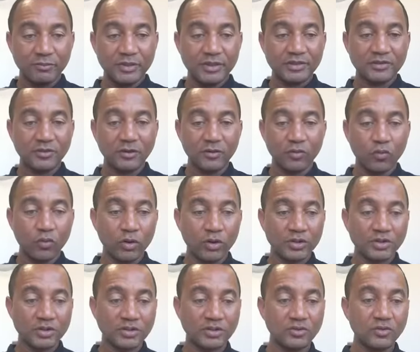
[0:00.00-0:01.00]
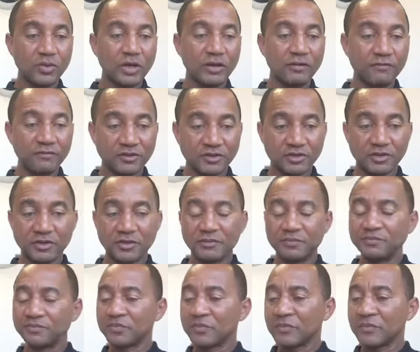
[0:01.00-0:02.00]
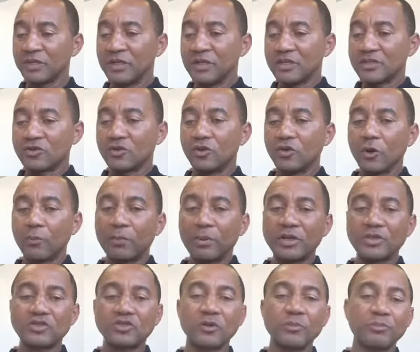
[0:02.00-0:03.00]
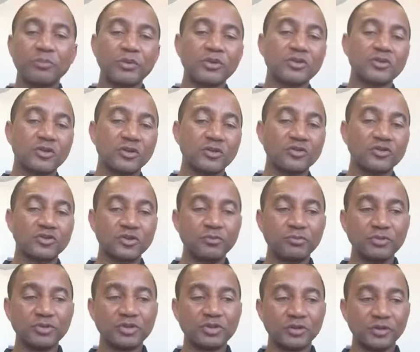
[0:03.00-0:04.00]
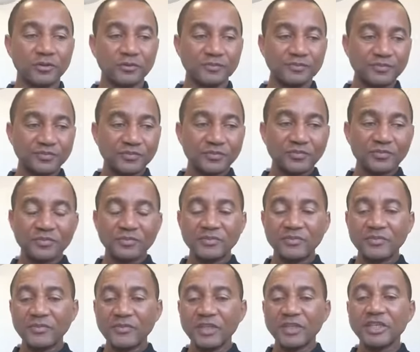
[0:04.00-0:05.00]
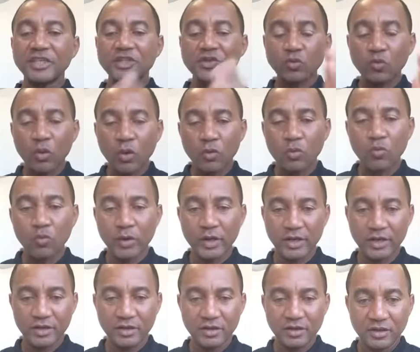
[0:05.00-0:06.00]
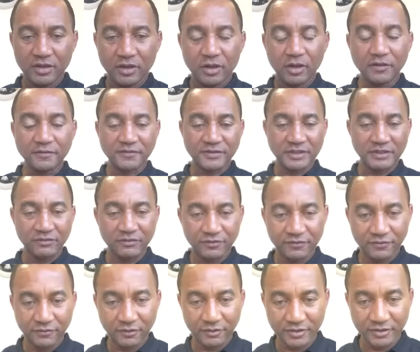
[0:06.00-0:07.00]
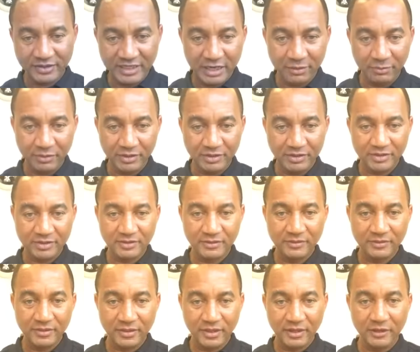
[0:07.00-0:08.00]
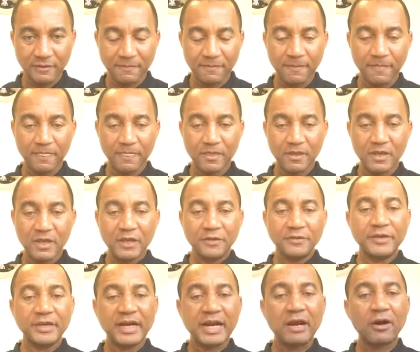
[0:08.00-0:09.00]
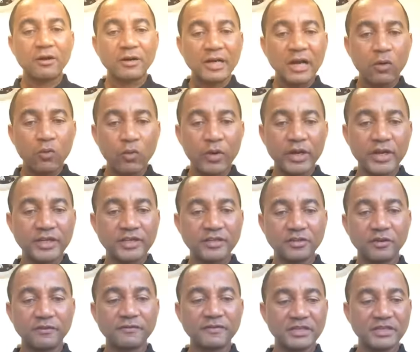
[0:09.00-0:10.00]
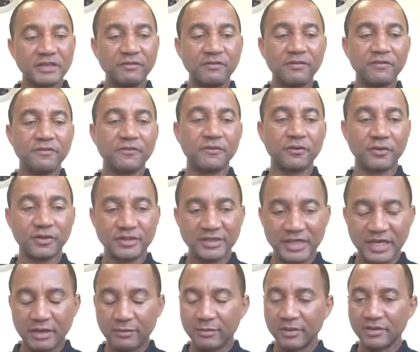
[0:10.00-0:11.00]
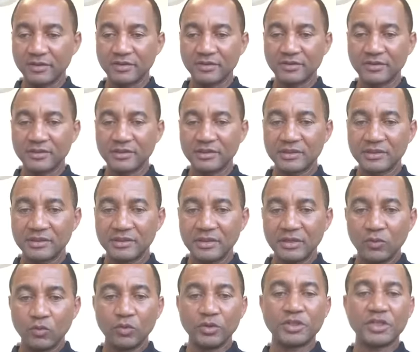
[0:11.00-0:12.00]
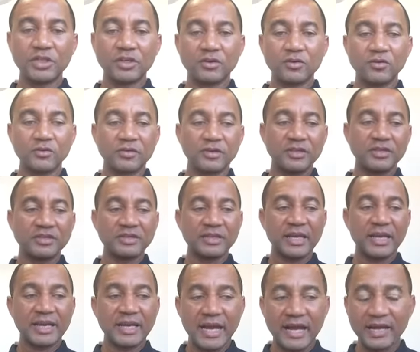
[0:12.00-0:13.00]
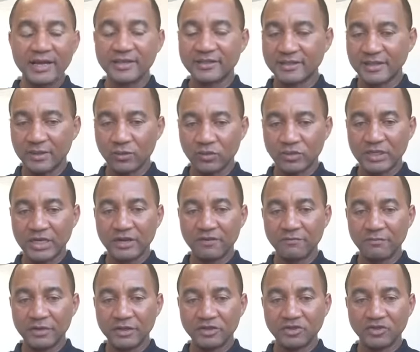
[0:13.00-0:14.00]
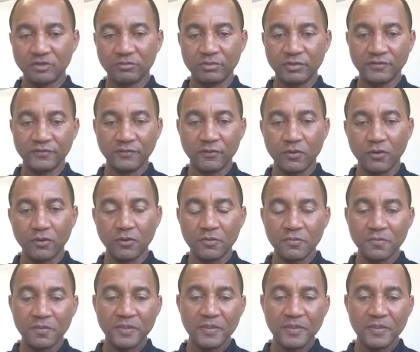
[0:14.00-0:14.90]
based on what you are envisioning. So your pension pot contribution is one way of saving for retirement. Yeah? There are other ways of saving for retirement, which include things like ISA, which I have mentioned before.